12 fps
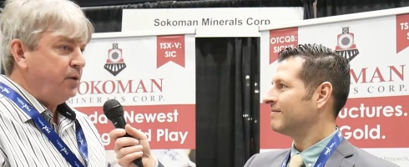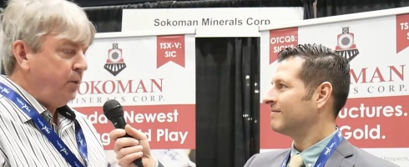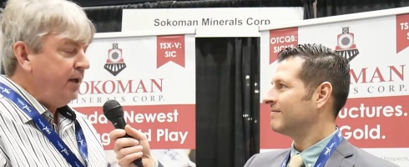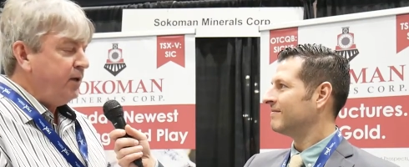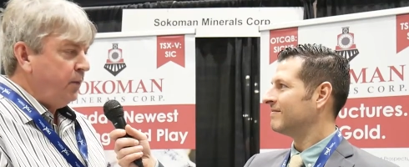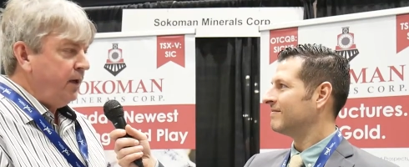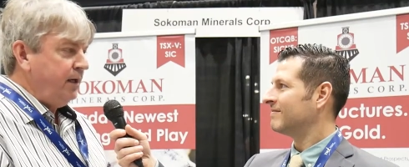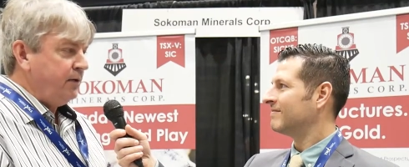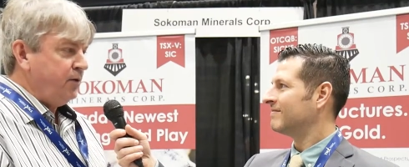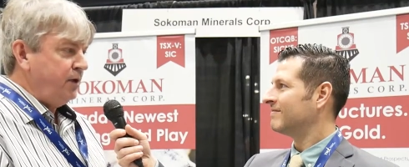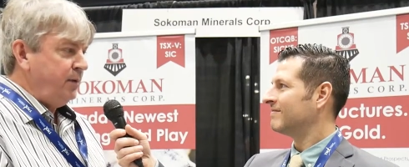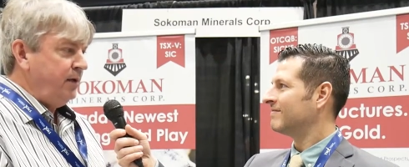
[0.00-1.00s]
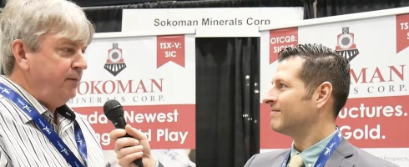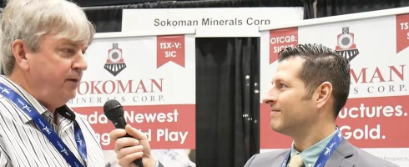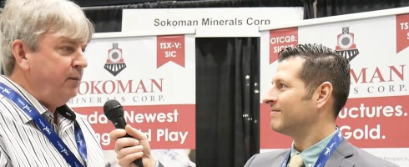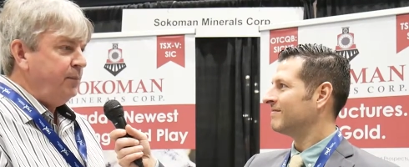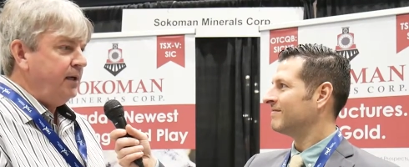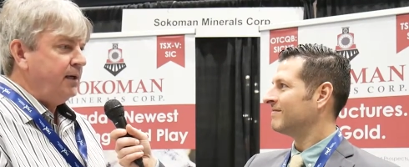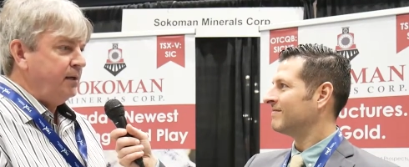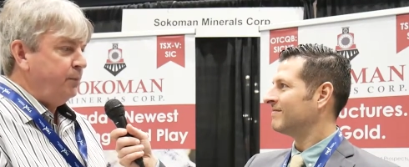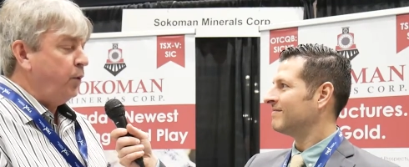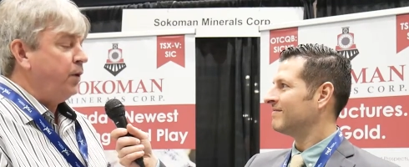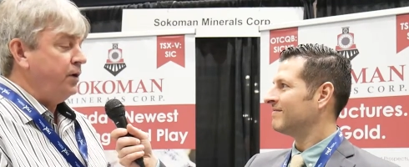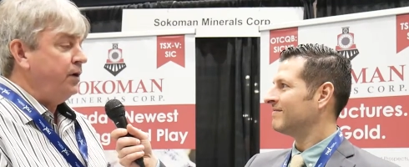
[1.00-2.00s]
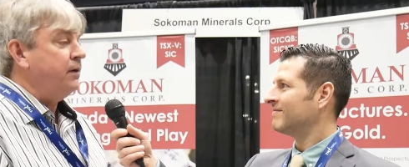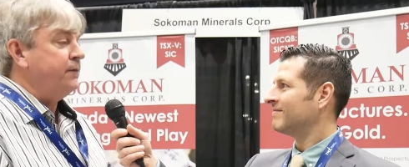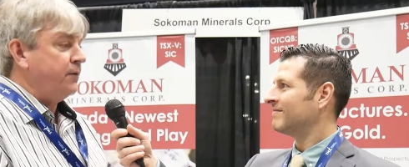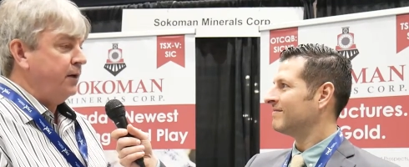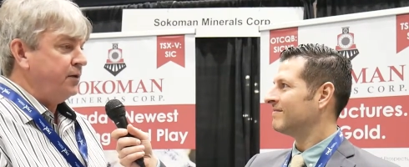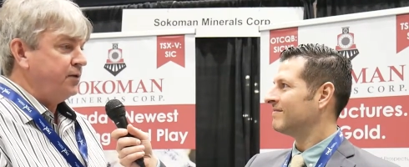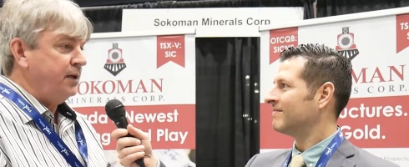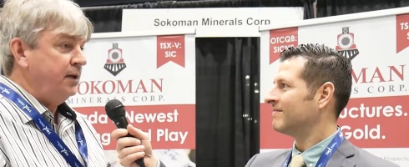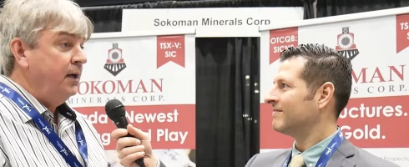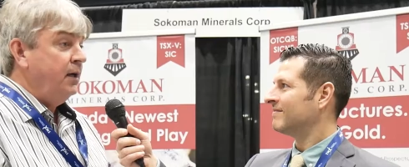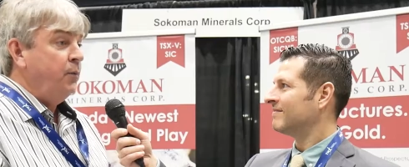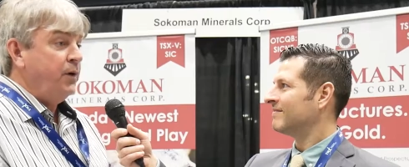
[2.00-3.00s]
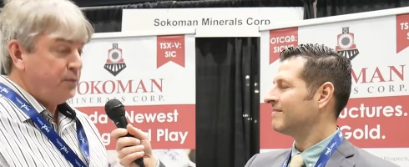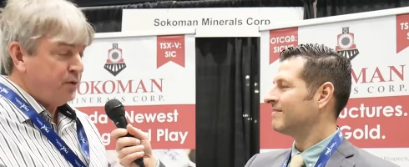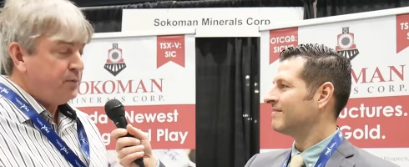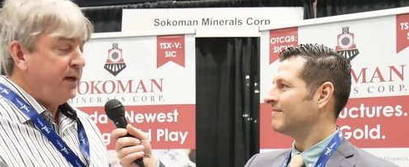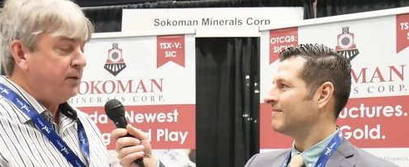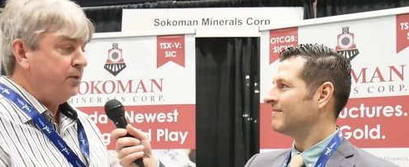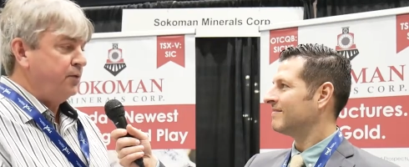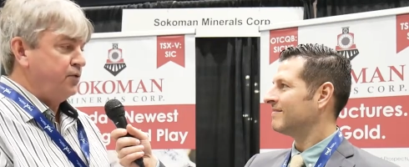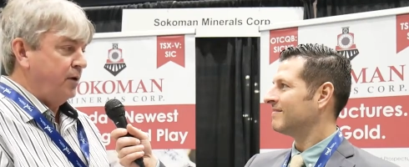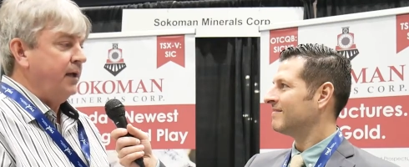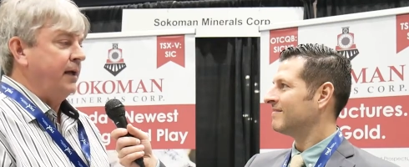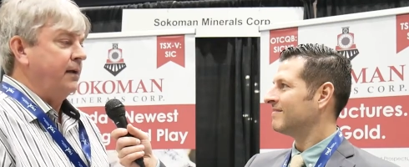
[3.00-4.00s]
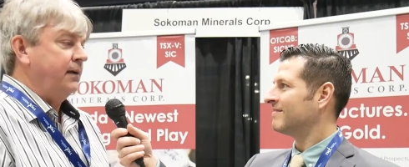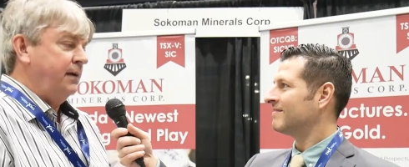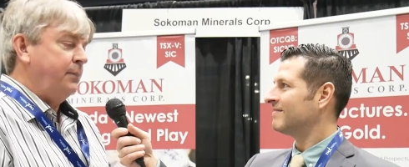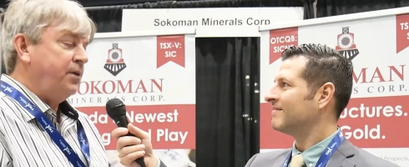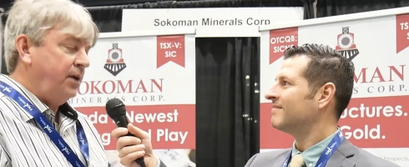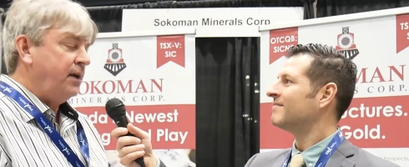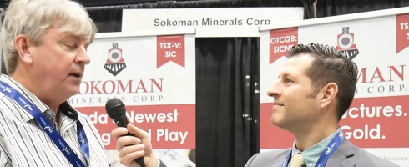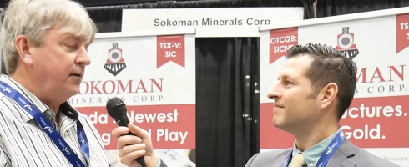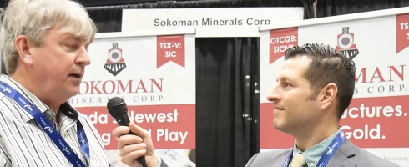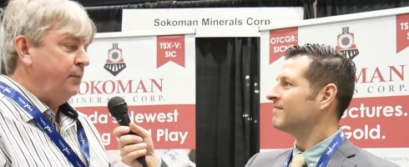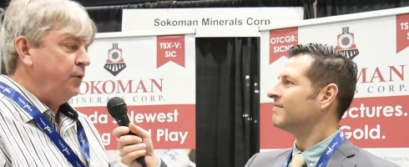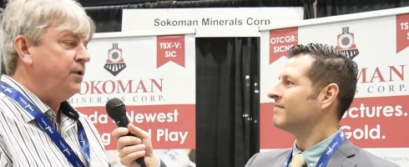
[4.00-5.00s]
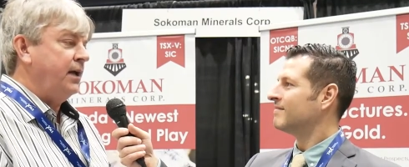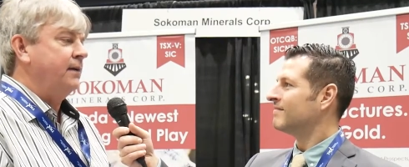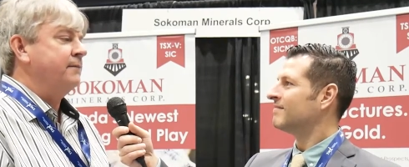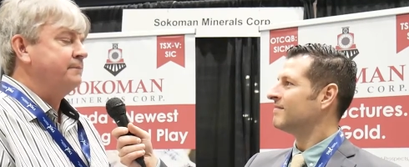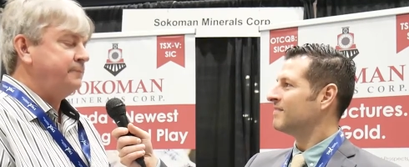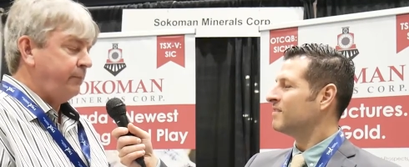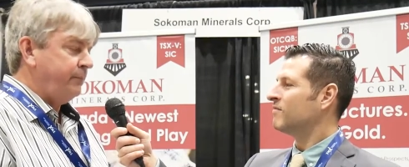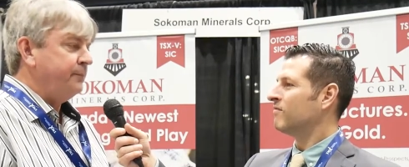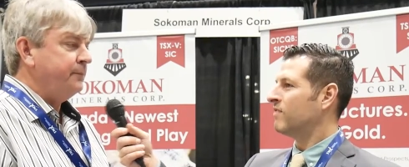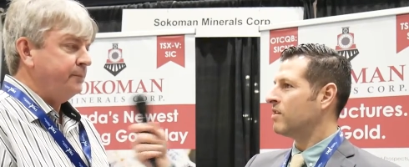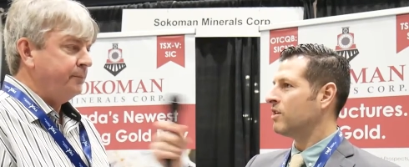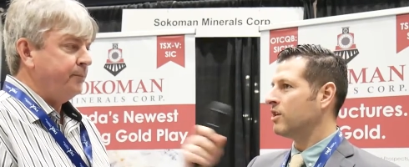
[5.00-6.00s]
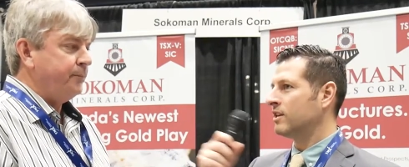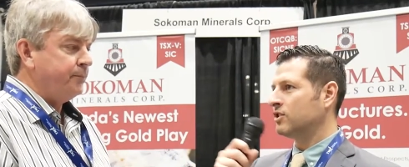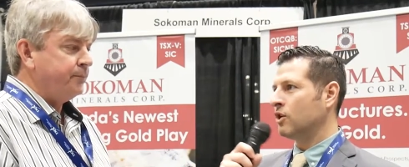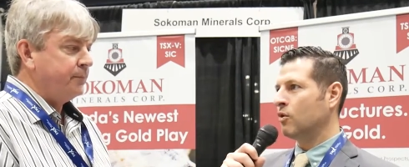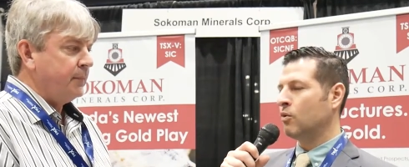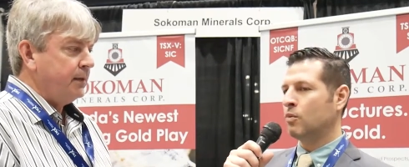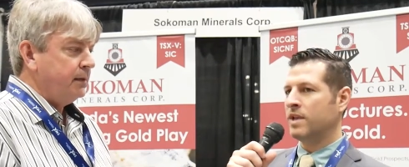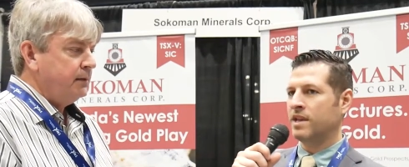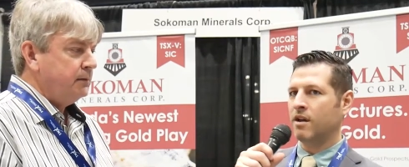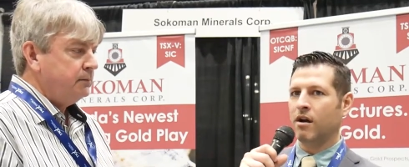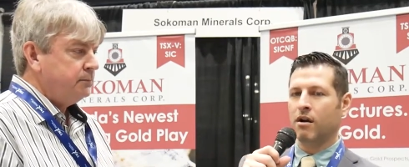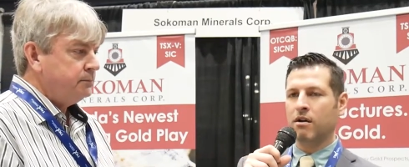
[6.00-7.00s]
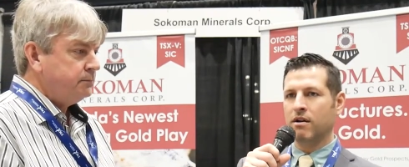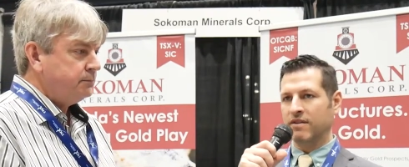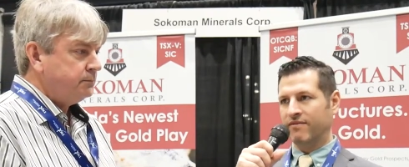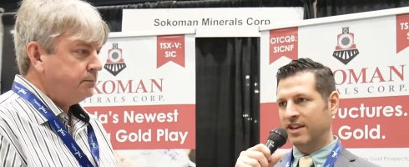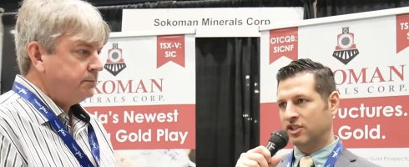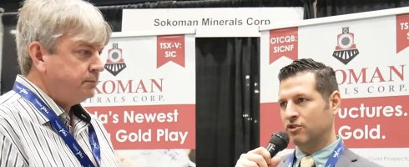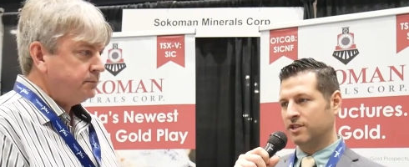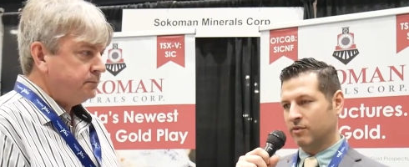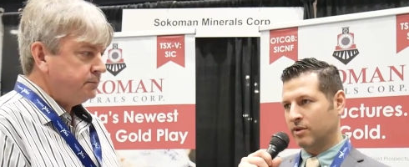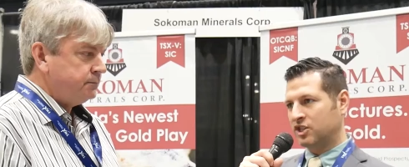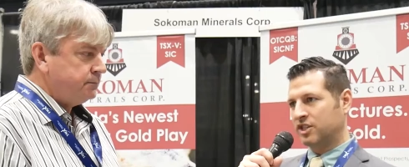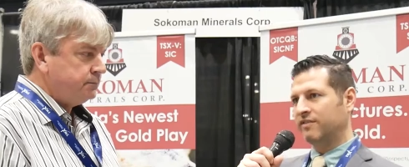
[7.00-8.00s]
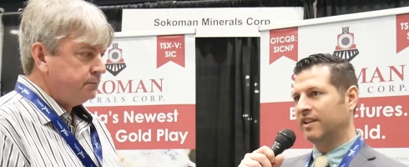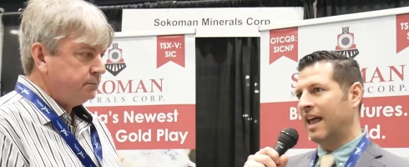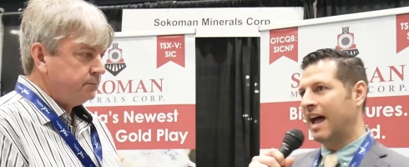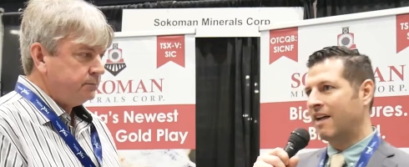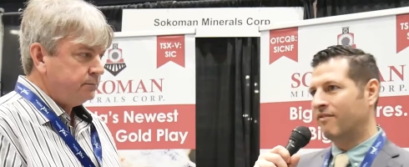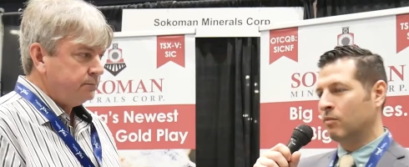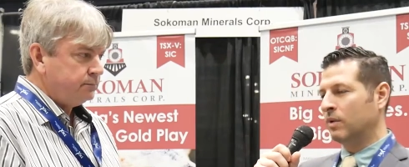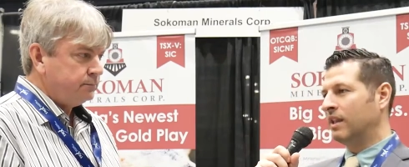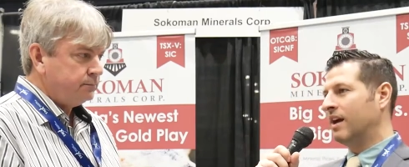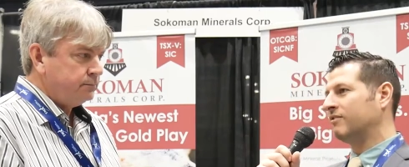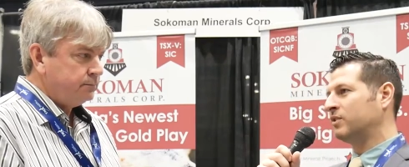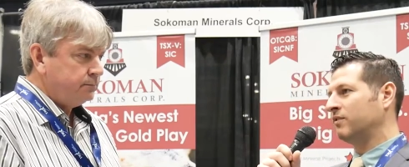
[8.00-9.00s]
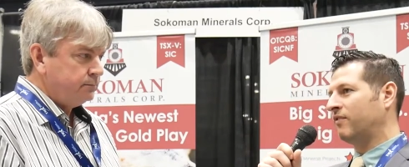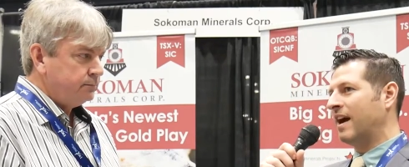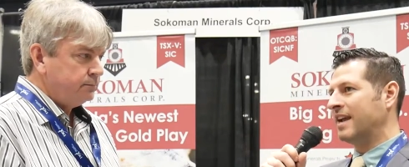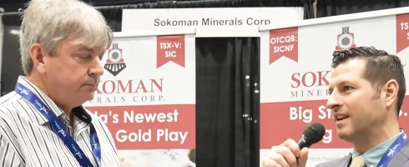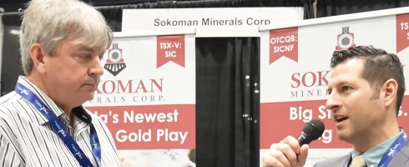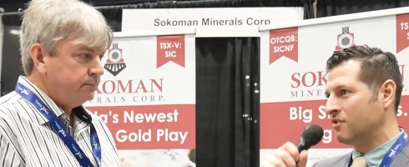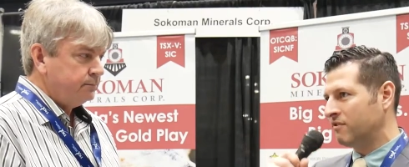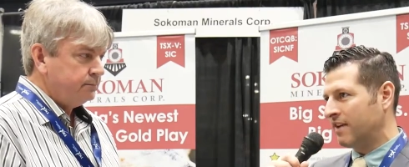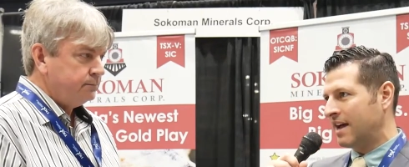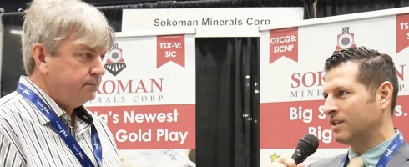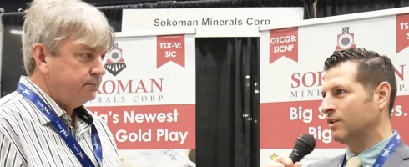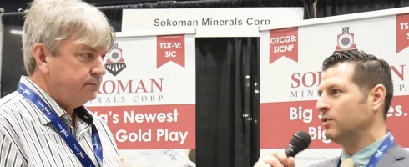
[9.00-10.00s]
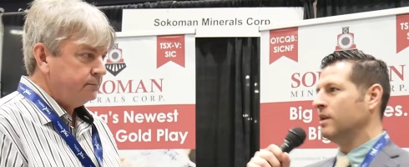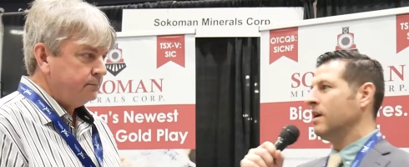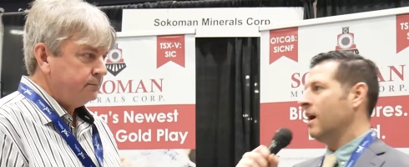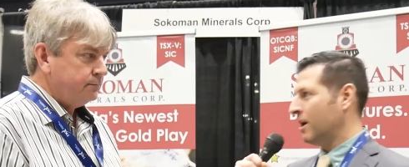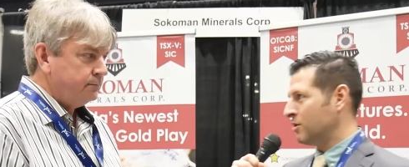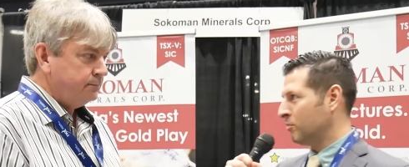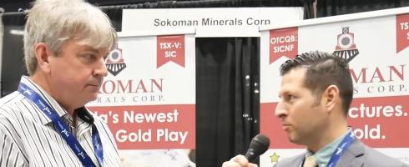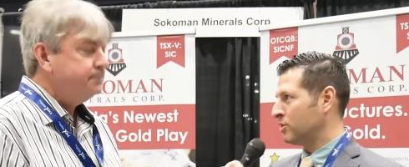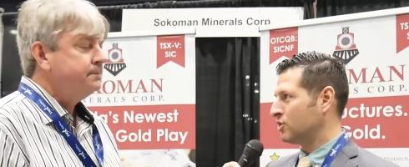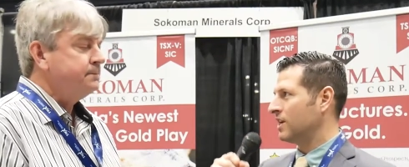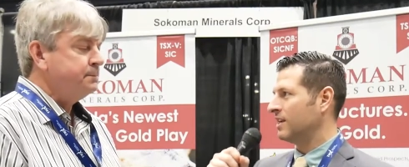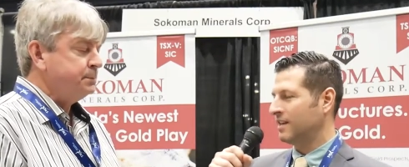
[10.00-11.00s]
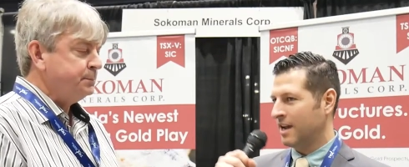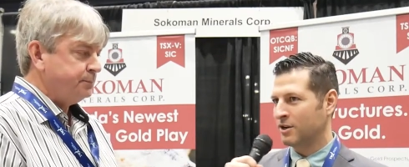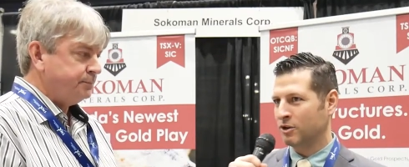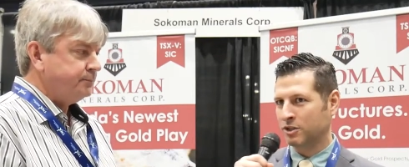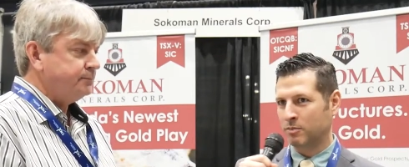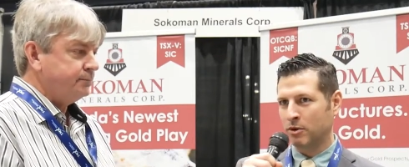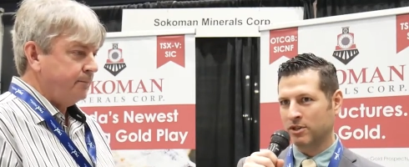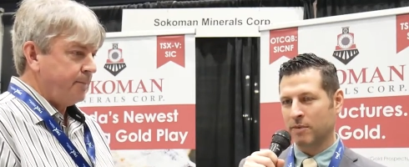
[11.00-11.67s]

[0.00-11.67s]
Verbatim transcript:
Speaker 1: 2020 is going to be a very big and important year for us uh, with respect to the drilling, in particular at Moosehead.
Speaker 2: Very good. So we are investors at Rich TV Live, and we love to find undervalued underappreciated, underexposed